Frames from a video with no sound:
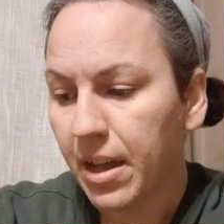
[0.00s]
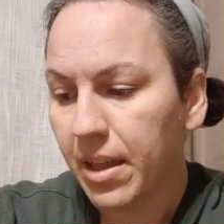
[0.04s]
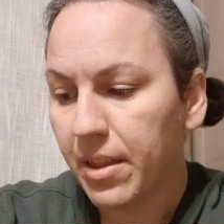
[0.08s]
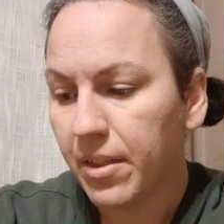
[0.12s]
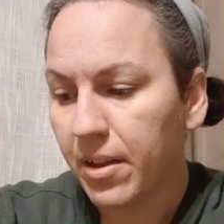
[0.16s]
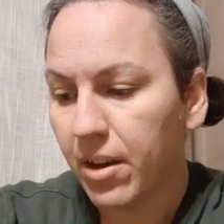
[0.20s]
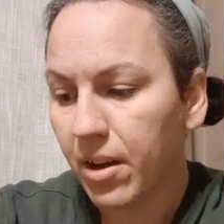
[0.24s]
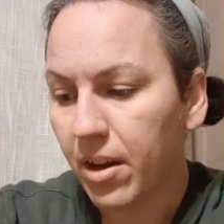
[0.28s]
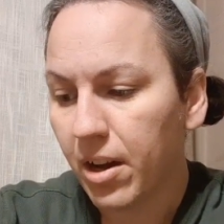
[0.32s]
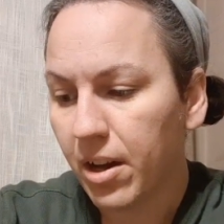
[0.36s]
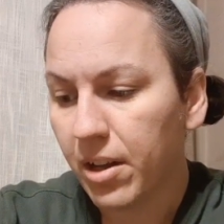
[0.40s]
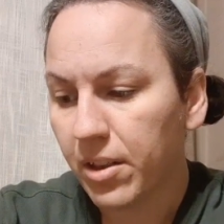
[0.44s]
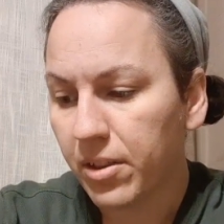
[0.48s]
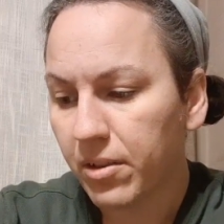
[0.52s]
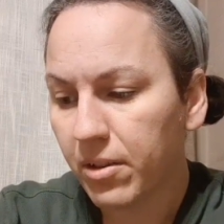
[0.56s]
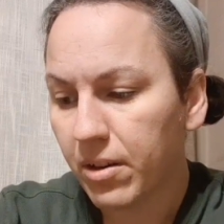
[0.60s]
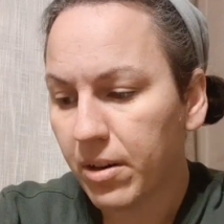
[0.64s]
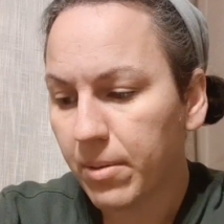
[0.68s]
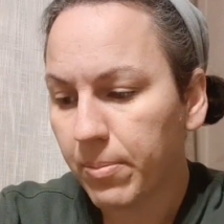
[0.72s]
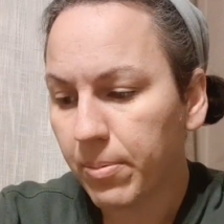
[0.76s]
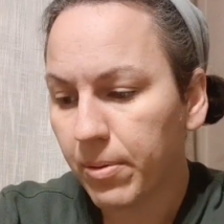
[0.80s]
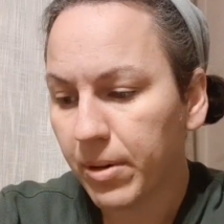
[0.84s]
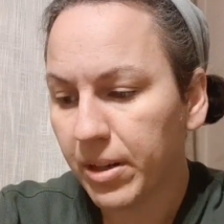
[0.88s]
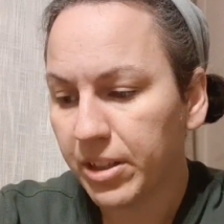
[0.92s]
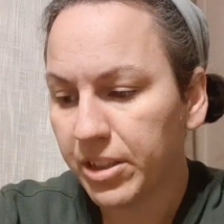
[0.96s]
The author
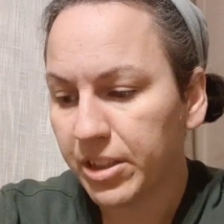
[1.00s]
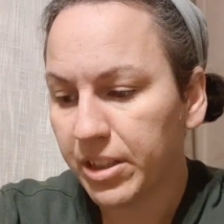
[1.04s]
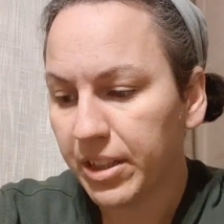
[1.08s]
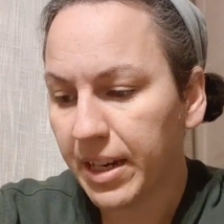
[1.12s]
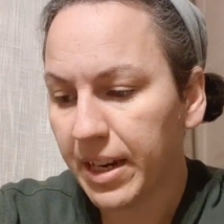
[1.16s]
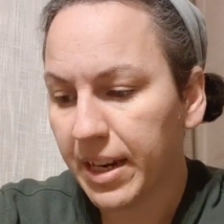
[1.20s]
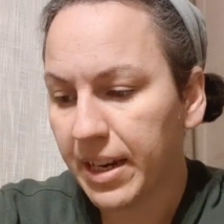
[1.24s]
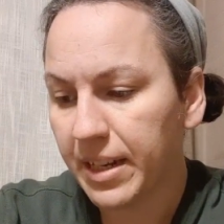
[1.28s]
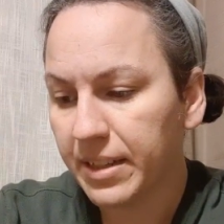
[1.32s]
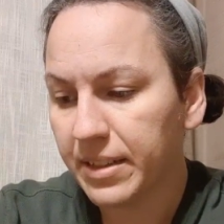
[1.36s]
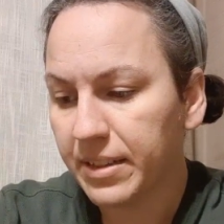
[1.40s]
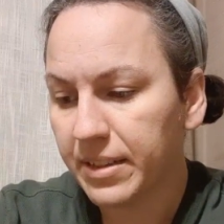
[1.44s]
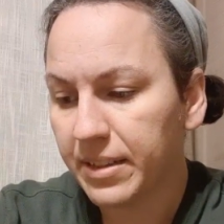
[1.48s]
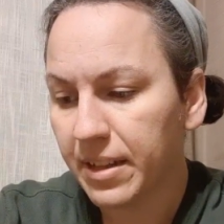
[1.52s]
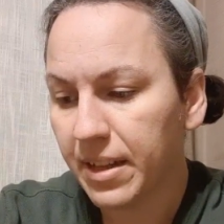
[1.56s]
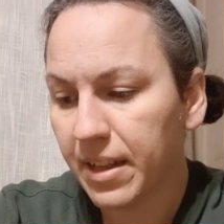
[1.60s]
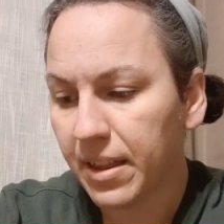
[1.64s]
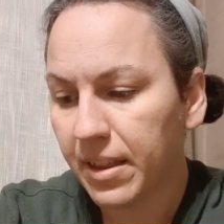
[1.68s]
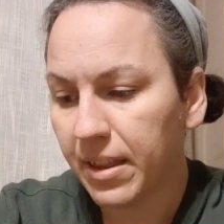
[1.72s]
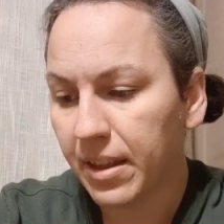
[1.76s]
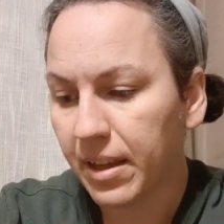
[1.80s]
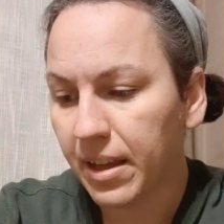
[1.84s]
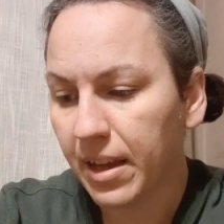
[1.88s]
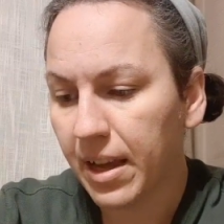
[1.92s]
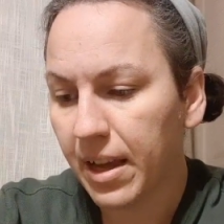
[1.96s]
appreciates
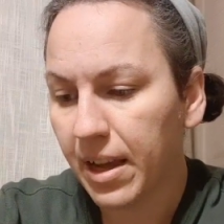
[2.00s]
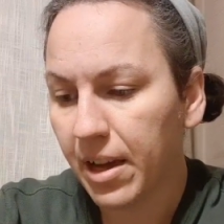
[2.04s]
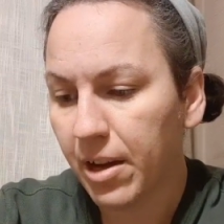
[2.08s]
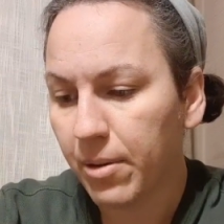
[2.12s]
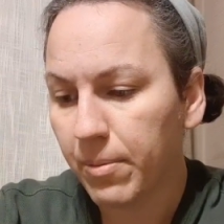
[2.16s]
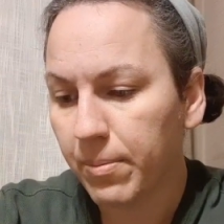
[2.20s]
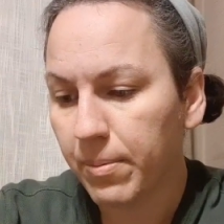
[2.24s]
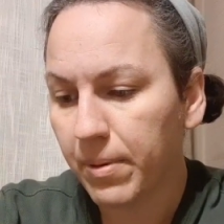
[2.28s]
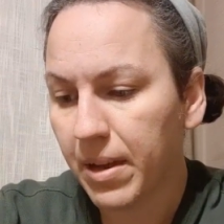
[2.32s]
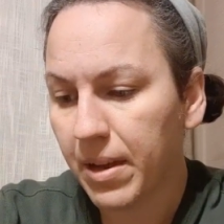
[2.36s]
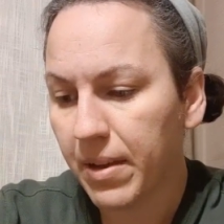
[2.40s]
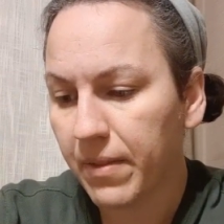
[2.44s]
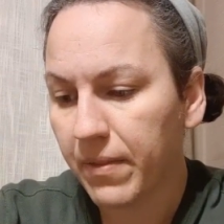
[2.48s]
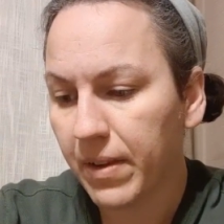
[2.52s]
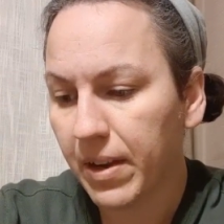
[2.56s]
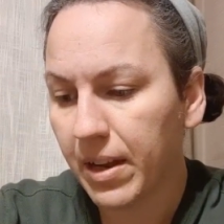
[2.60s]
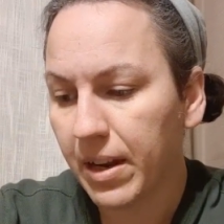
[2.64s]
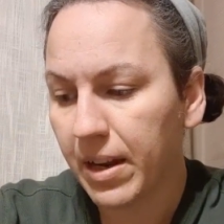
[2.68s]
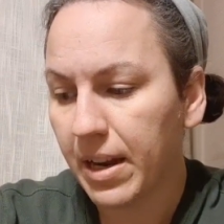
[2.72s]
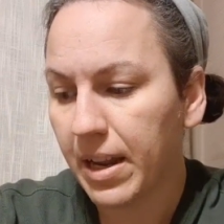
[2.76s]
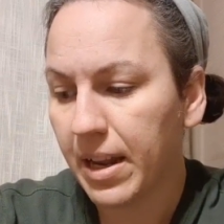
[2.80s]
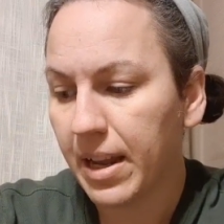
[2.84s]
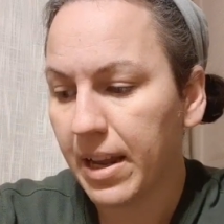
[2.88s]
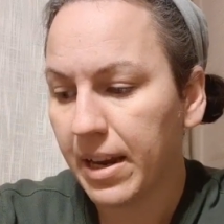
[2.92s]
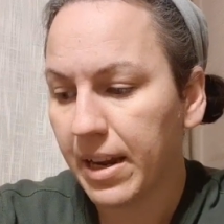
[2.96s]
the help
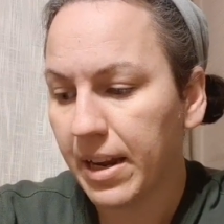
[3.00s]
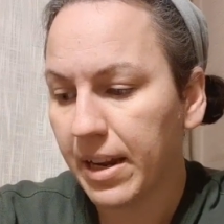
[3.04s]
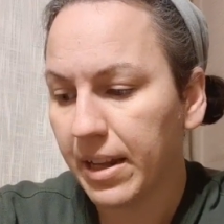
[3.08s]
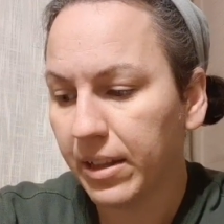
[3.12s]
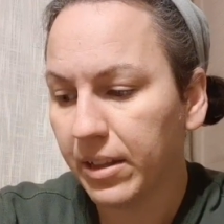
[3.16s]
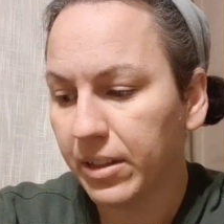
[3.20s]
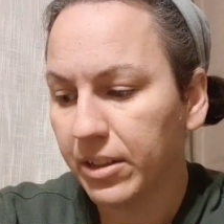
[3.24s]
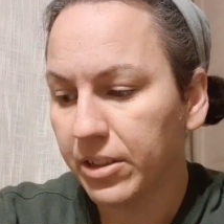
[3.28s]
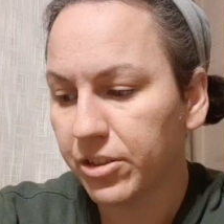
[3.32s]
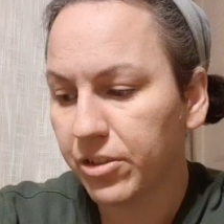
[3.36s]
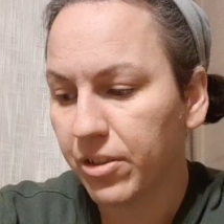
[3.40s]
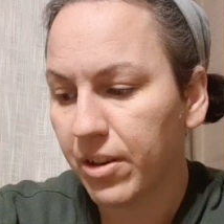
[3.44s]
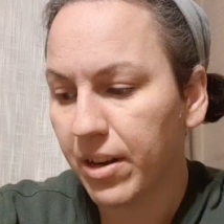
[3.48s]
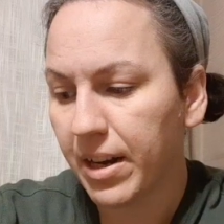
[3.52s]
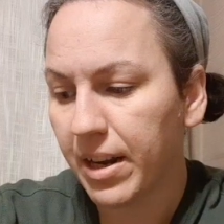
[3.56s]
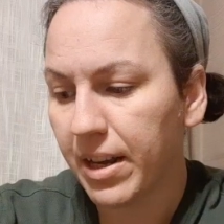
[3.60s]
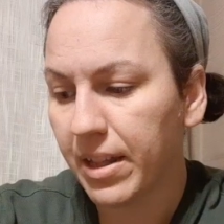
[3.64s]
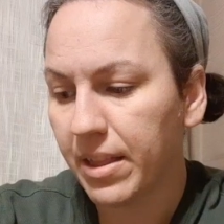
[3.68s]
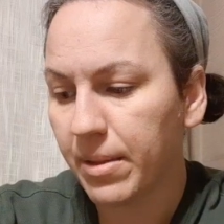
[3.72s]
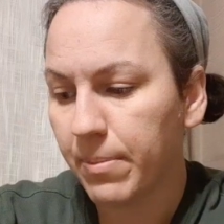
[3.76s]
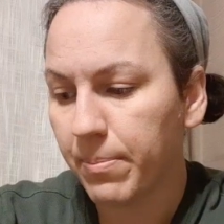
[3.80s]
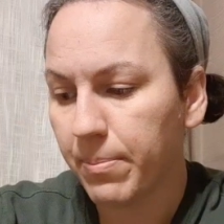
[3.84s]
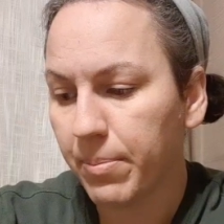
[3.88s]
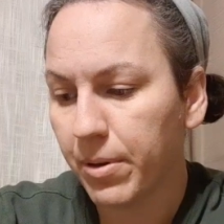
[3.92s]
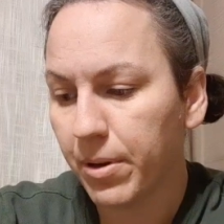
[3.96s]
given in
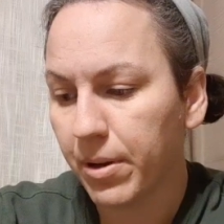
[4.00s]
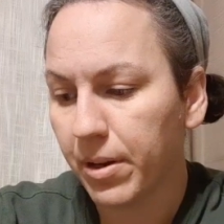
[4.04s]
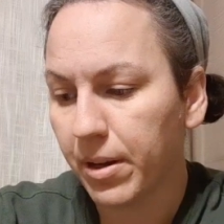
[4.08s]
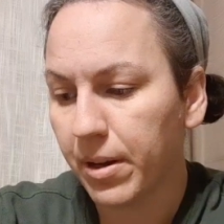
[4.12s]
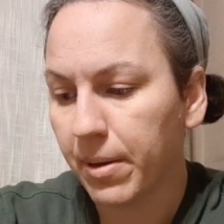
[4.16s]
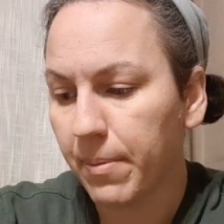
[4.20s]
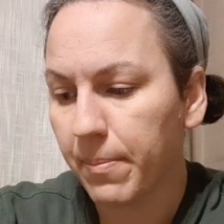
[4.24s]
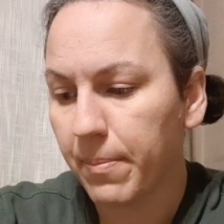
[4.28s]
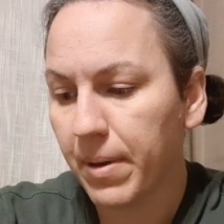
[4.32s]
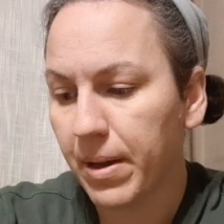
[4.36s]
illustrating the book